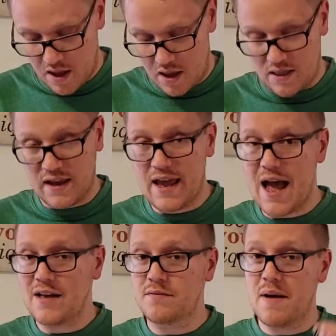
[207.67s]
the
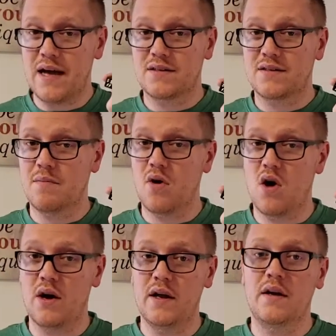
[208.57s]
gas mask symbol
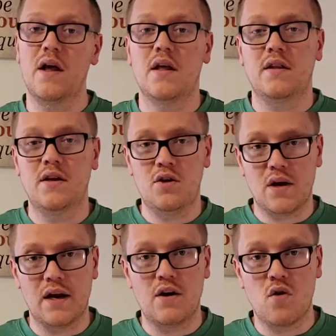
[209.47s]
on it, then you
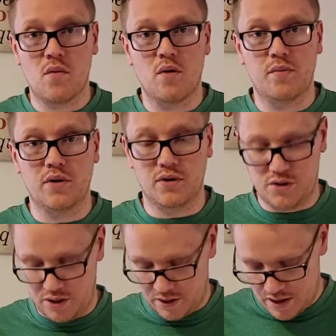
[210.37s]
get a normal
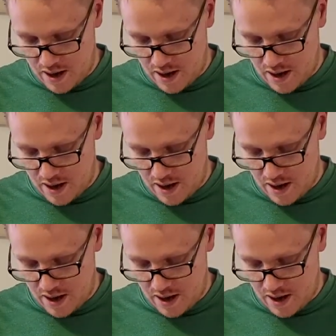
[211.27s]
pollution.